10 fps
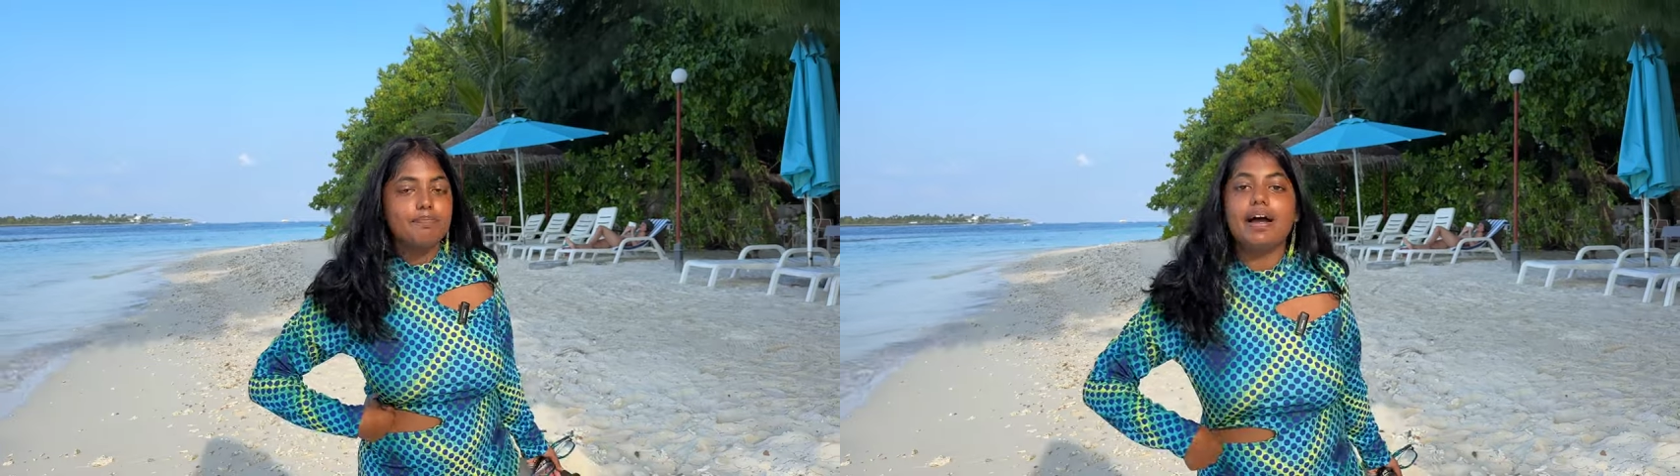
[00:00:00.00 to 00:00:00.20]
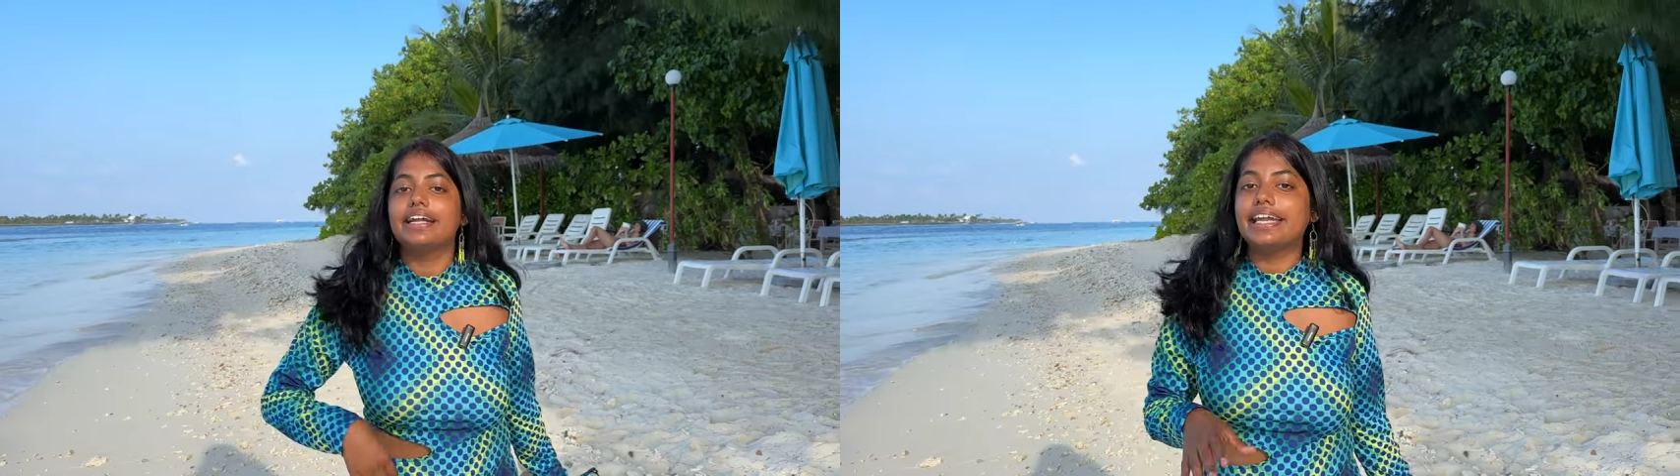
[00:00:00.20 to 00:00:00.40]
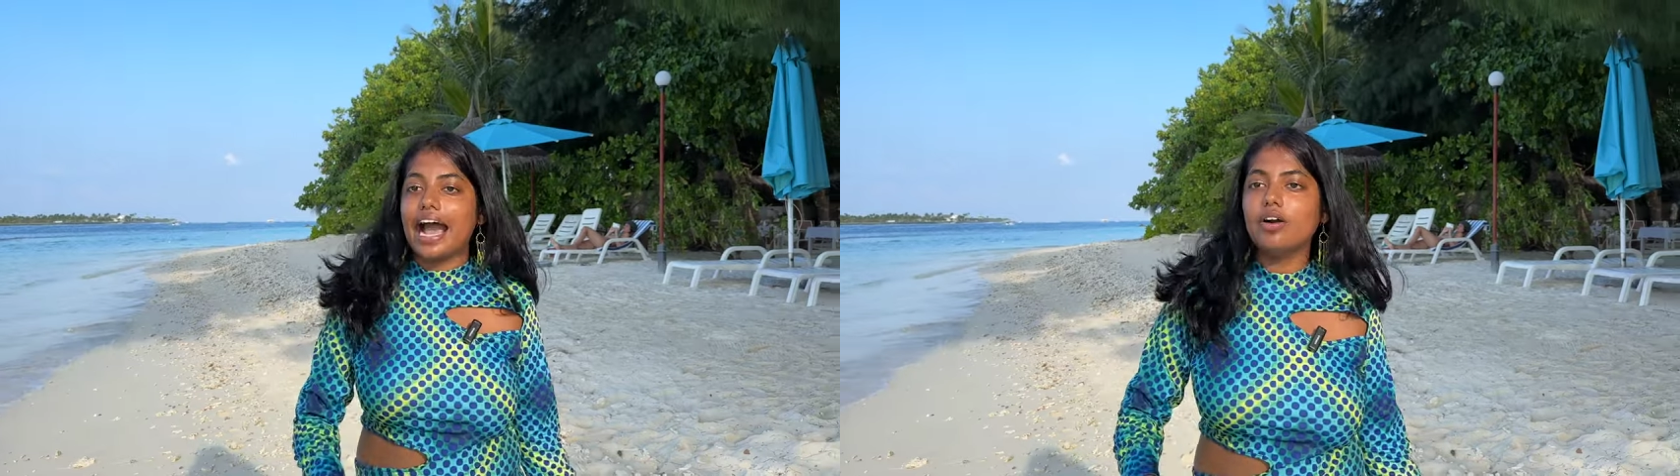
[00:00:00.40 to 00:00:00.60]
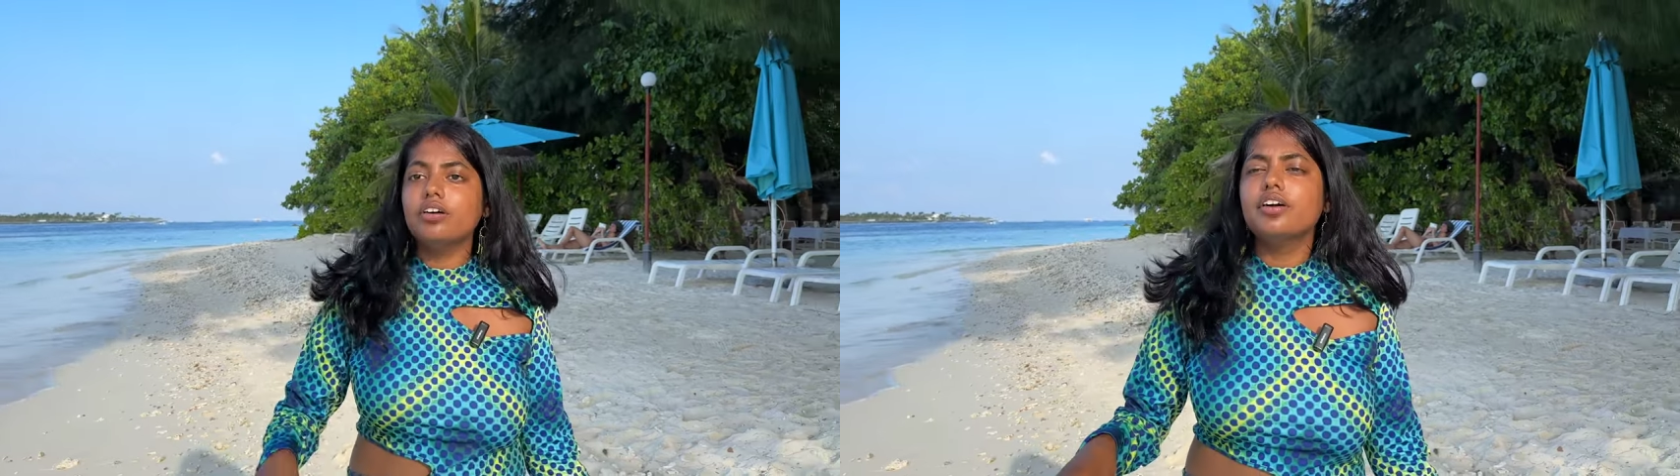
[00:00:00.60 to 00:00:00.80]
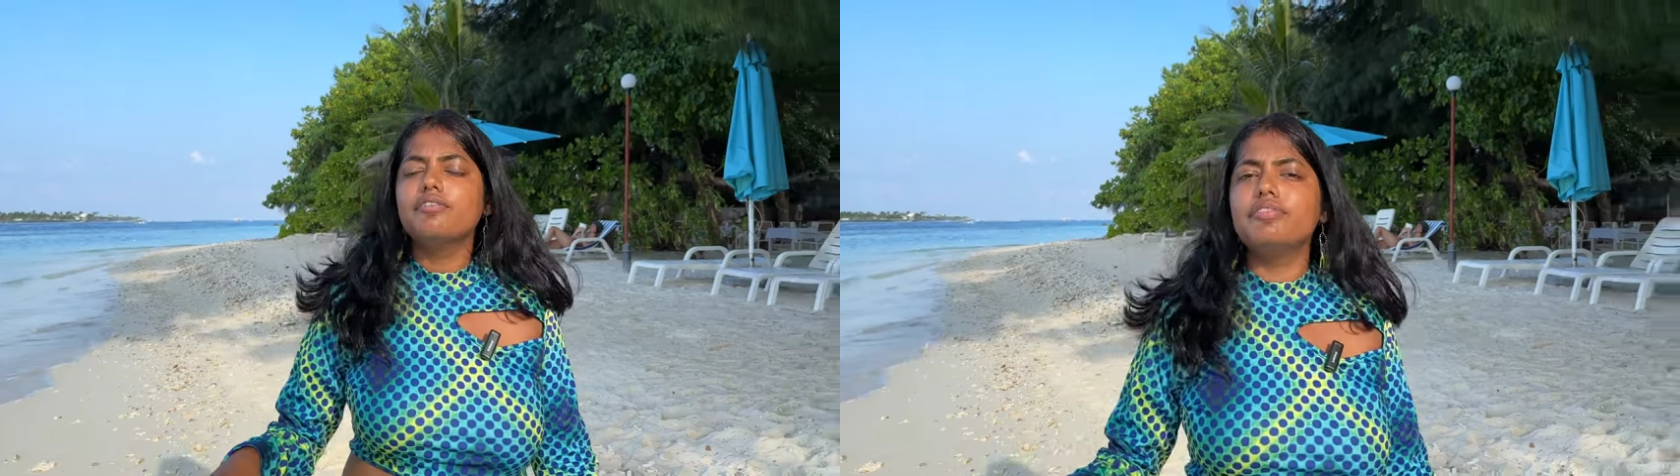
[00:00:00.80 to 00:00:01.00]
but now
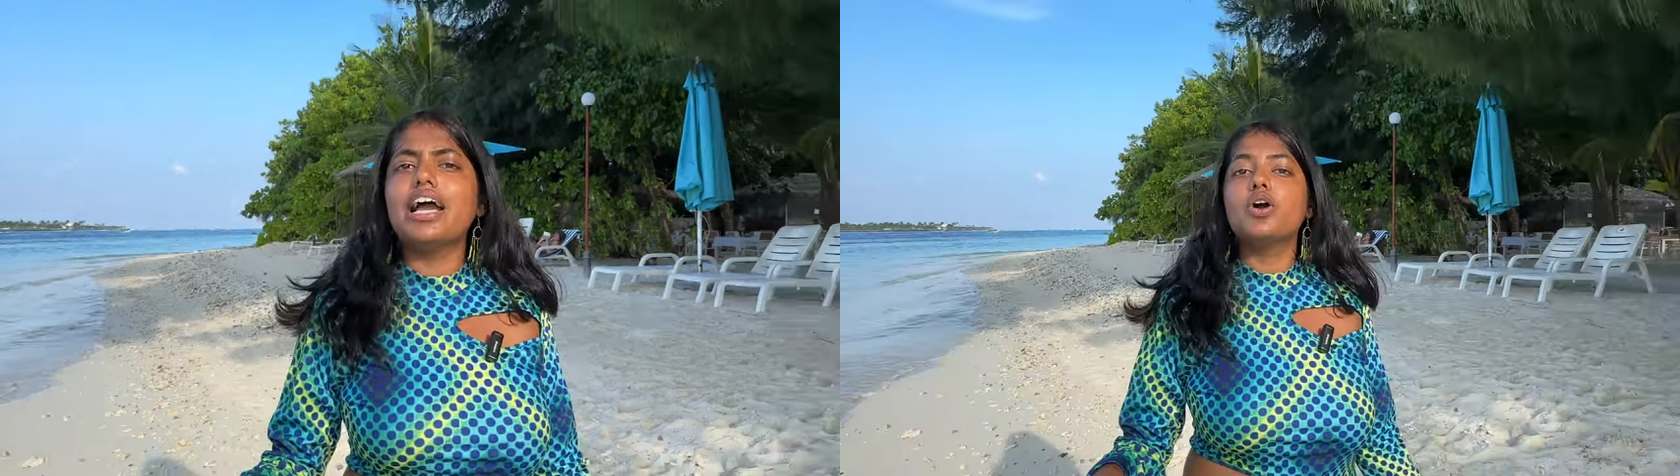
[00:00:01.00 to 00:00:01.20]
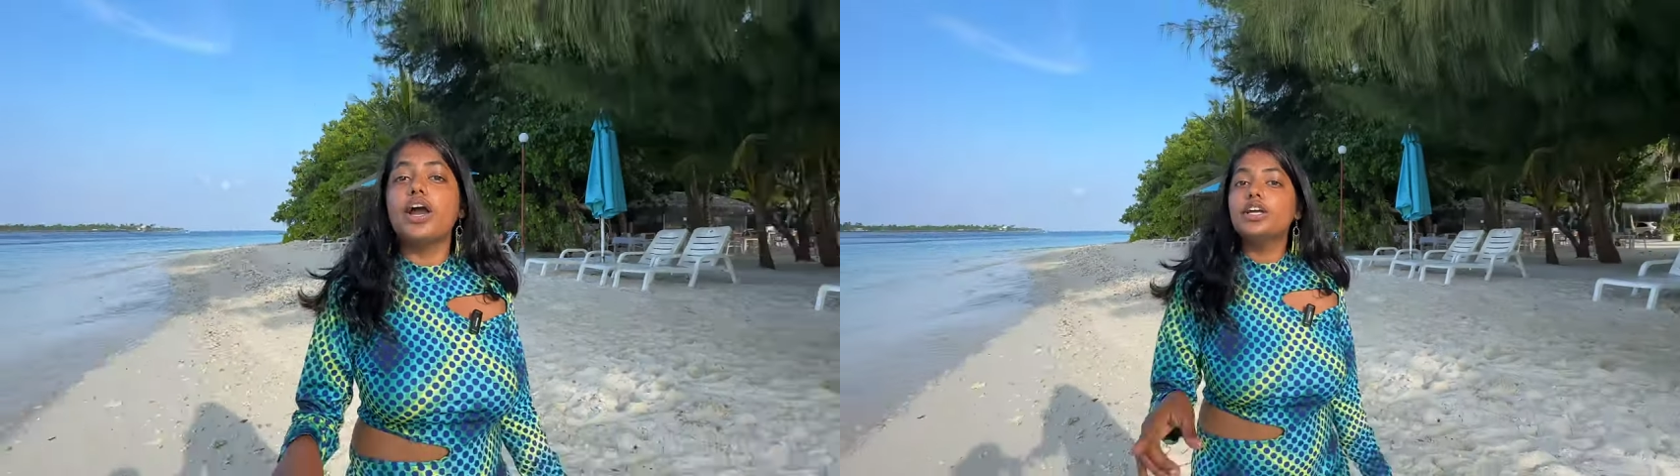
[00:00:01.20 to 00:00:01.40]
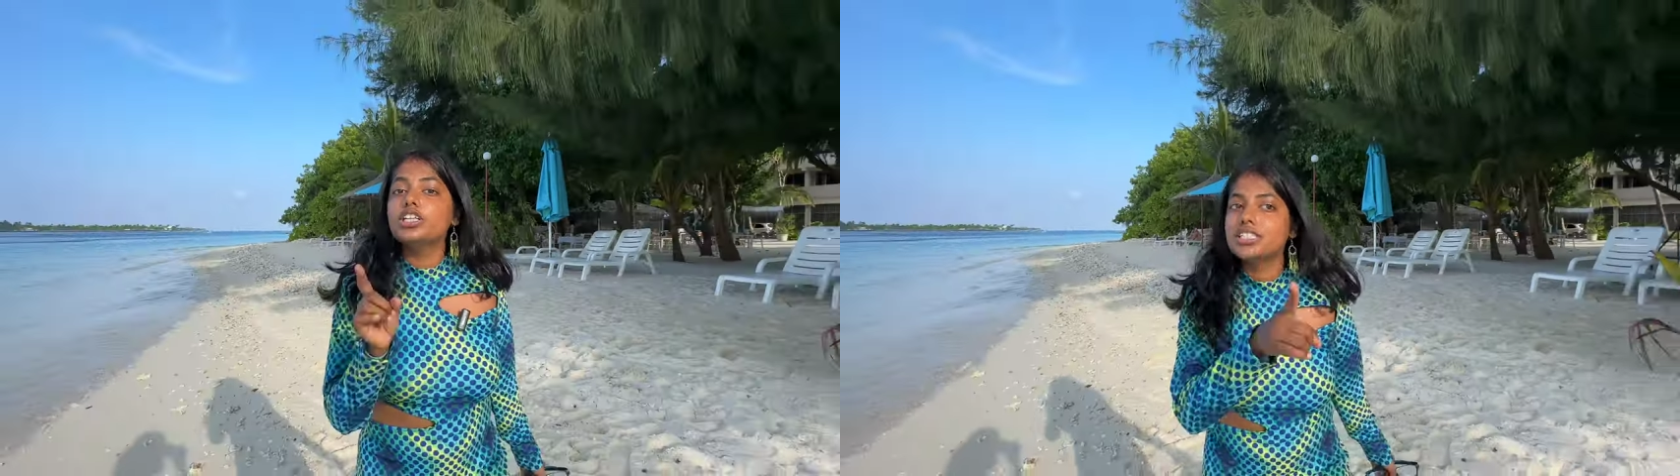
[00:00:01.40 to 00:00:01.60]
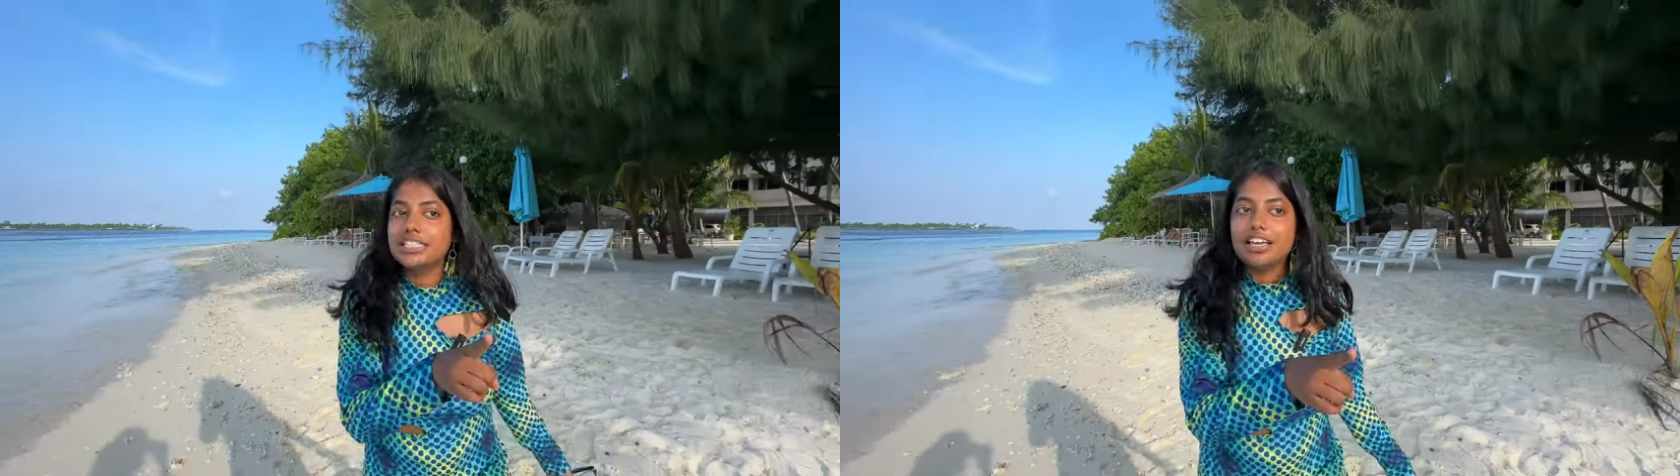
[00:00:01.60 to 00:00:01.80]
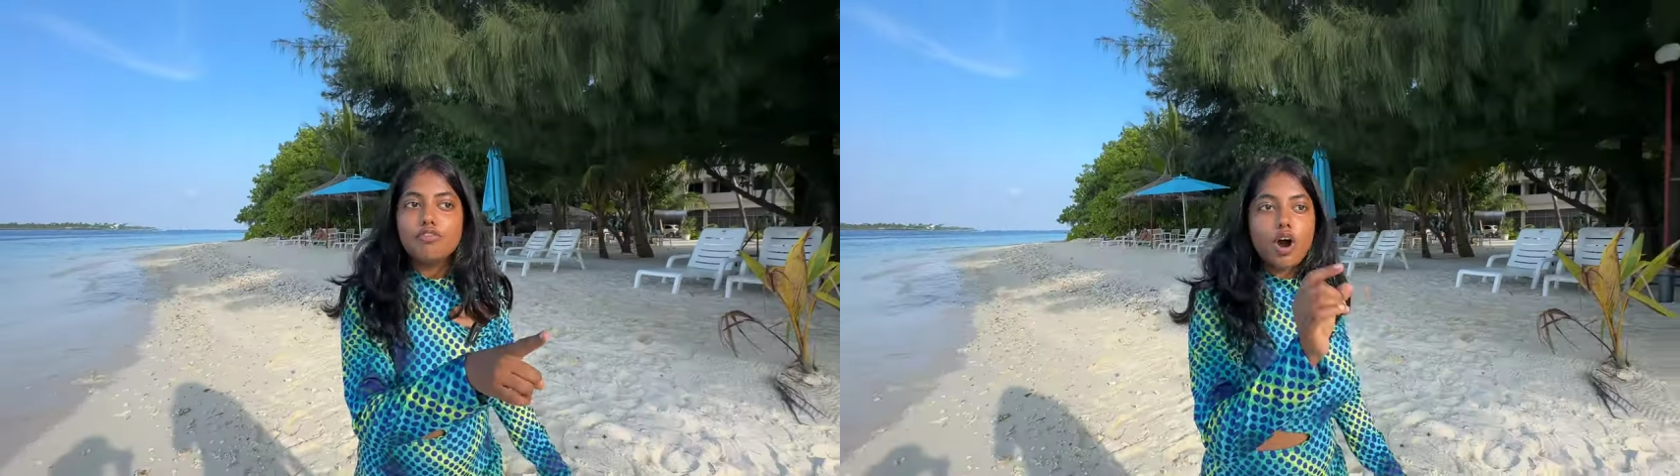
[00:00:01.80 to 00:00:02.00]
we are going to
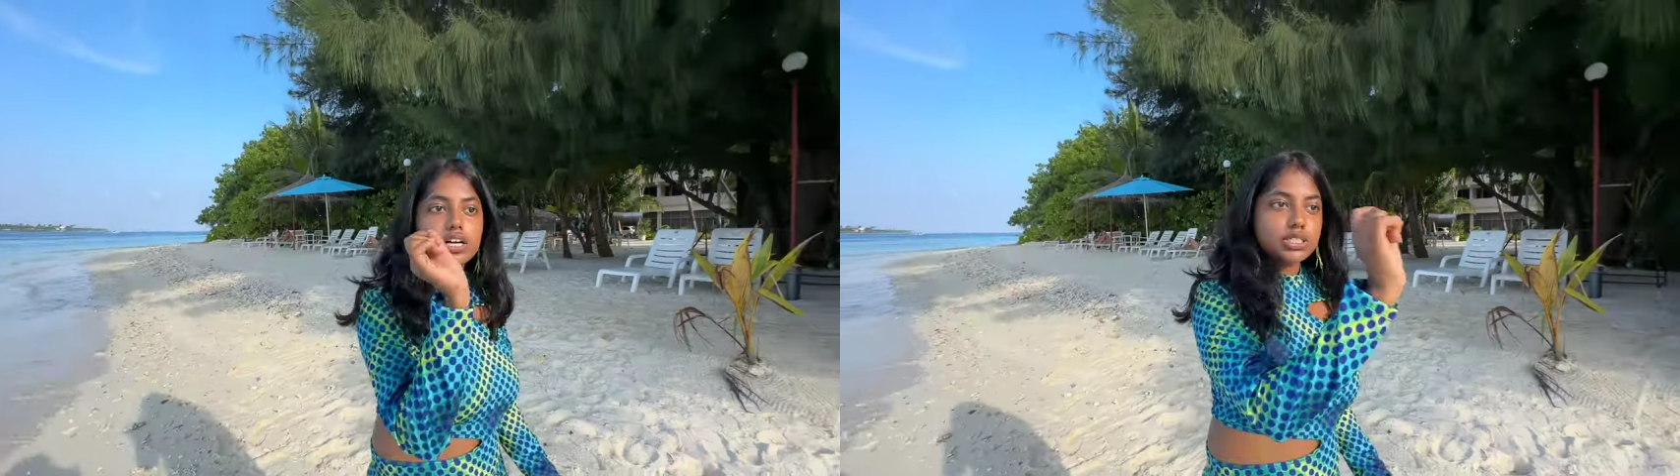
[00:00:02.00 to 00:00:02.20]
sea walk.